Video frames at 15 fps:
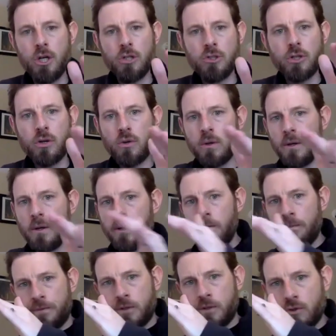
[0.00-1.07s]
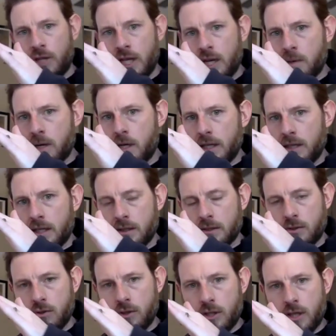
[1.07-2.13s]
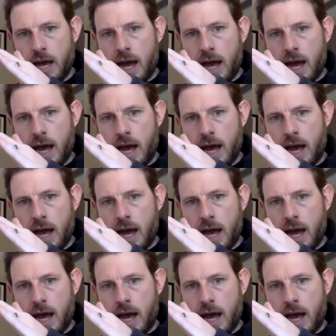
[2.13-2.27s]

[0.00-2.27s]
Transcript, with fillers: so so think about it like this so the